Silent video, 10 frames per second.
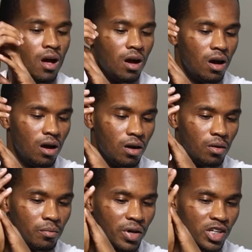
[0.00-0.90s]

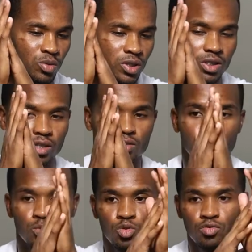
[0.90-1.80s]
Um, as we continue
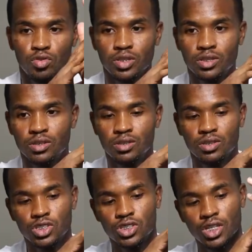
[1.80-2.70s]
to move on to the
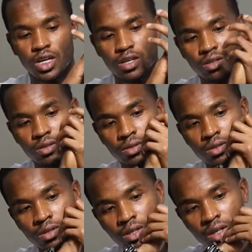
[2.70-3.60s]

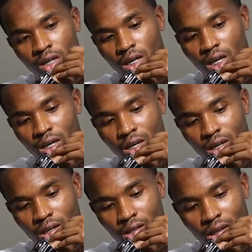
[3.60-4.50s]
shell,
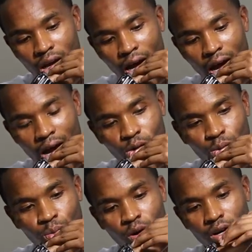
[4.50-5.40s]
in the
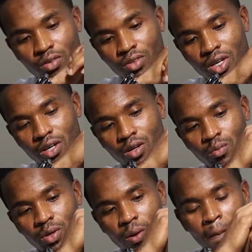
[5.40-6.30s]
outer part of the
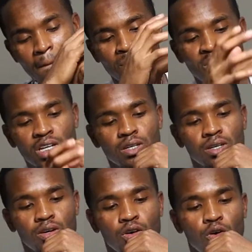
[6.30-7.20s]
helmet.
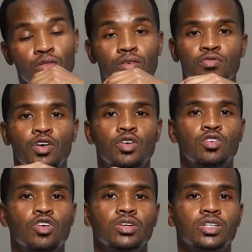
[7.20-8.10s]
On the
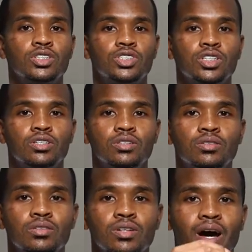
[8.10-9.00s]
photochromic
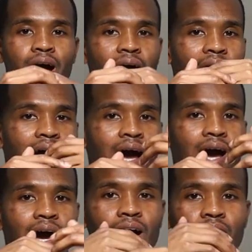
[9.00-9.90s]
shield,
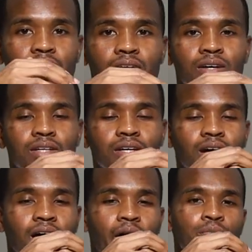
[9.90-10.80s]
I,
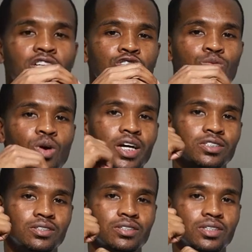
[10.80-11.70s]
I'm gonna let you watch
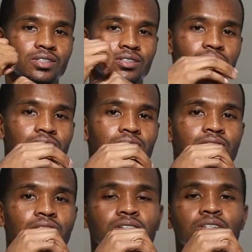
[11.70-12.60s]
this
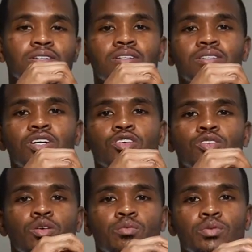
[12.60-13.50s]
to tell you
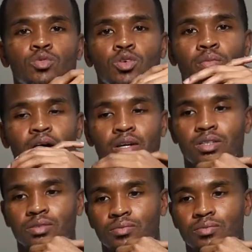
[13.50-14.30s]
a little bit more about it.